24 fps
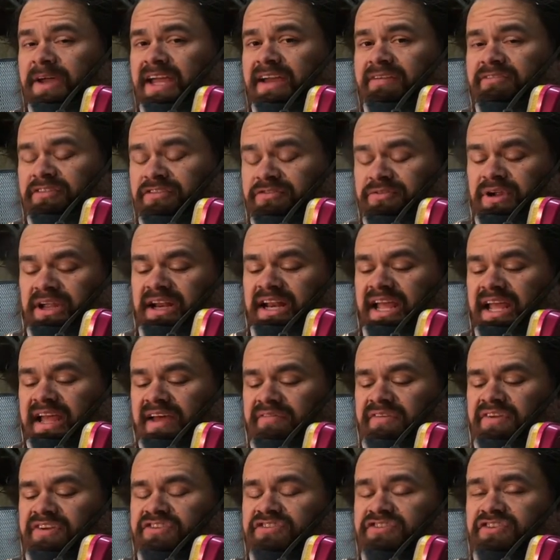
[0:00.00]
I have a
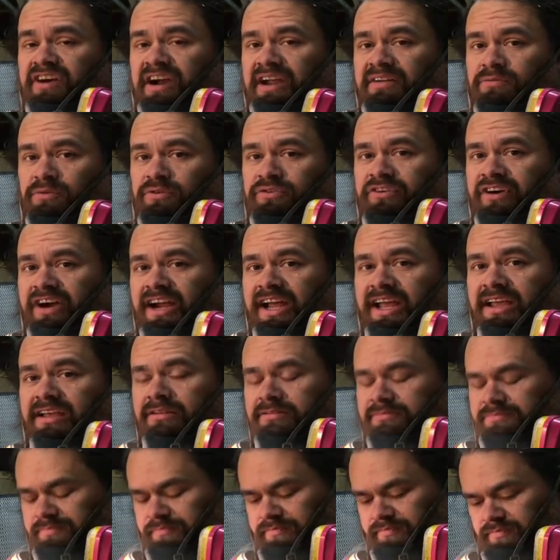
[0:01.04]
3.5 inch drive, we'll try.
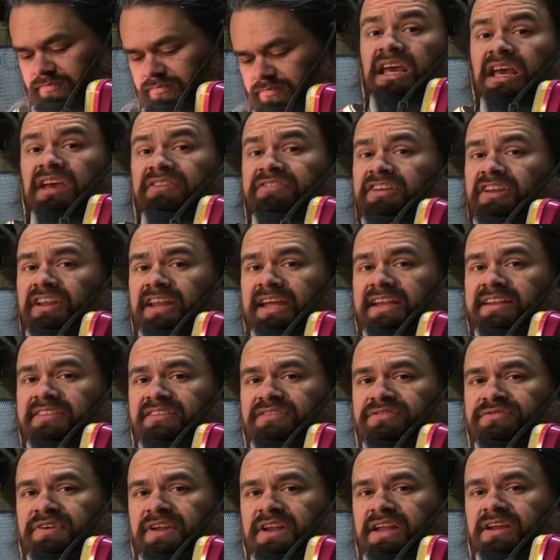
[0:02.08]
If you like
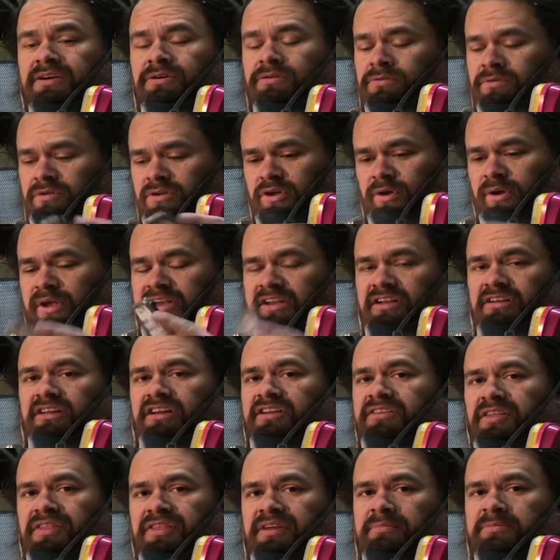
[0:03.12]
this video, go ahead and
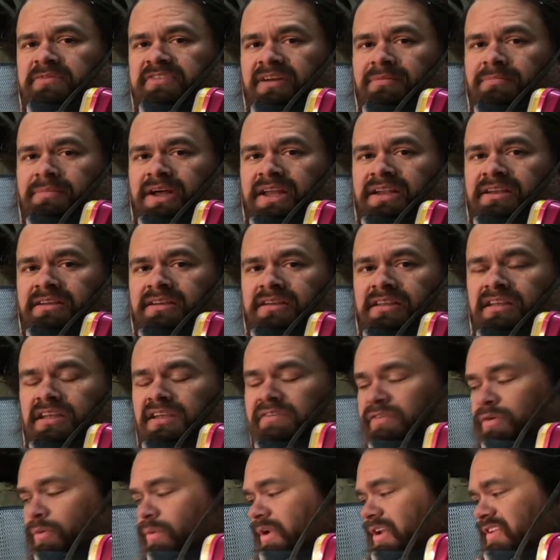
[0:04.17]
click the thumbs up button.
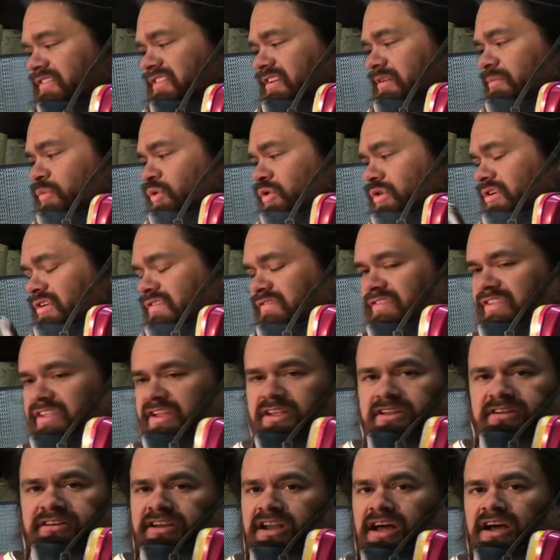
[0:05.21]
If you want to see more of
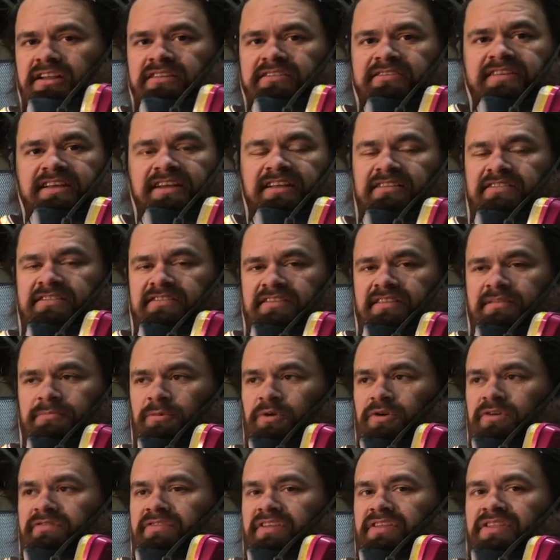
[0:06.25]
the nonsense, the
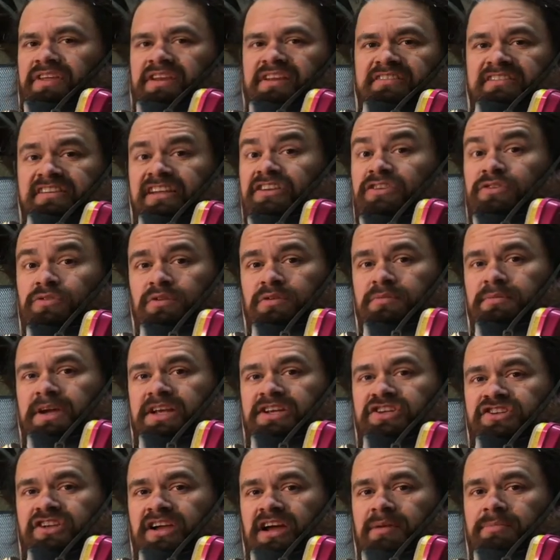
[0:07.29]
more of the things I do in my
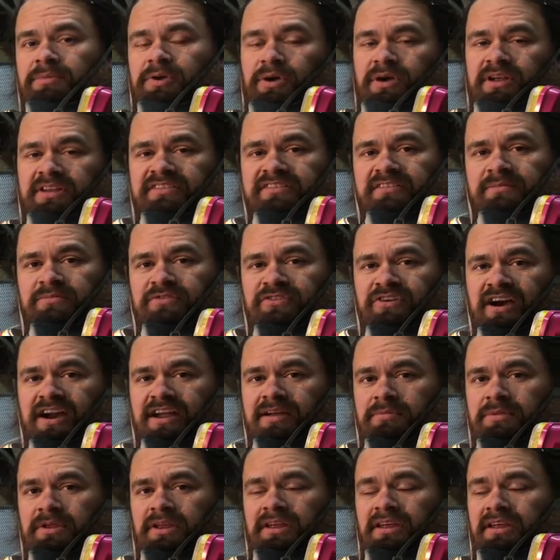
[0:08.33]
shop, go ahead and
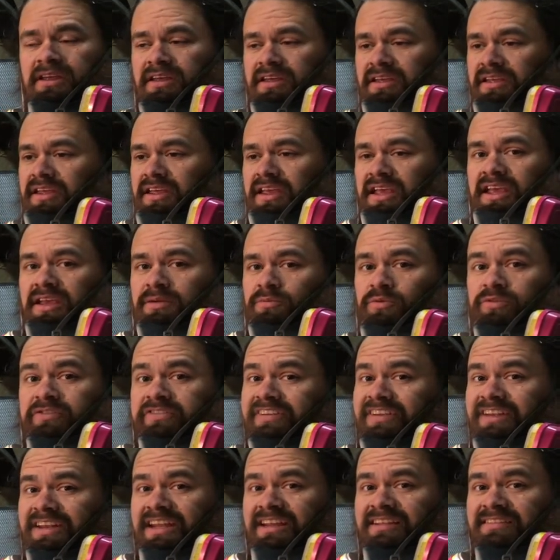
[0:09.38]
subscribe. And we'll
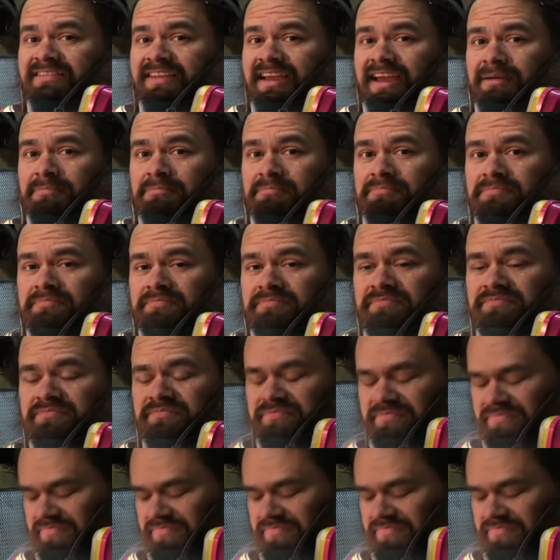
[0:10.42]
see you next time.